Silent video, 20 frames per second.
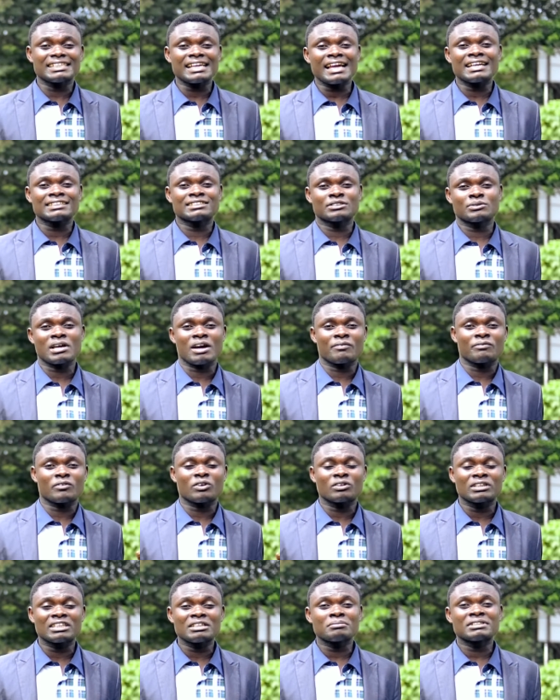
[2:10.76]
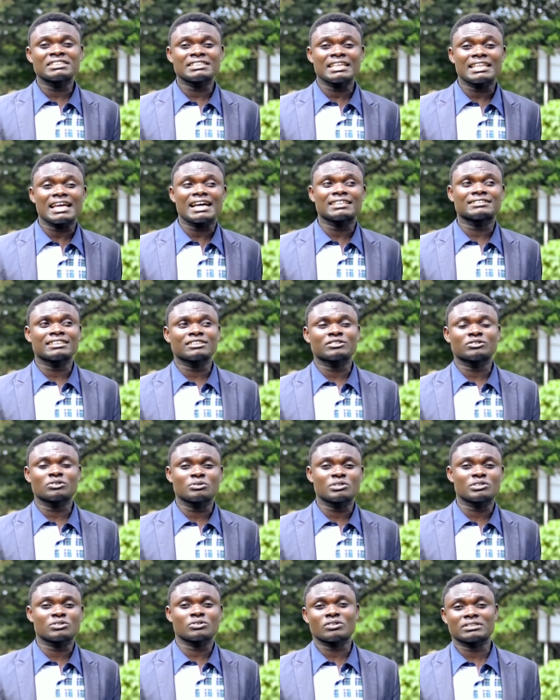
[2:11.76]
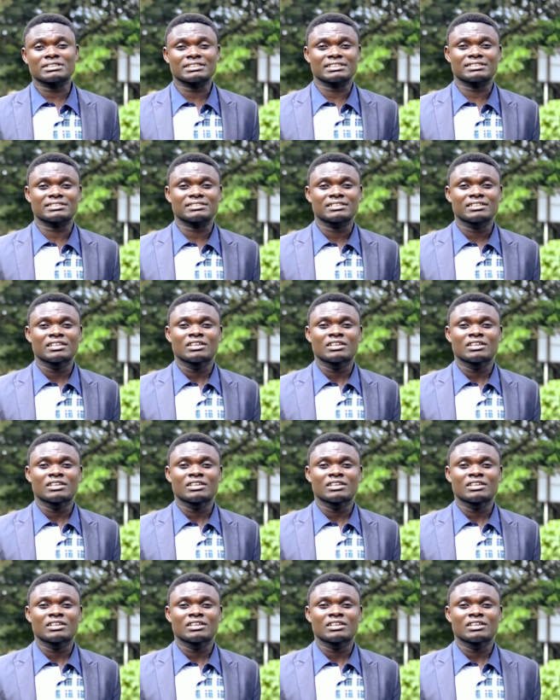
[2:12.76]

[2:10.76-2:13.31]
AIT, we have unlimited access to resources.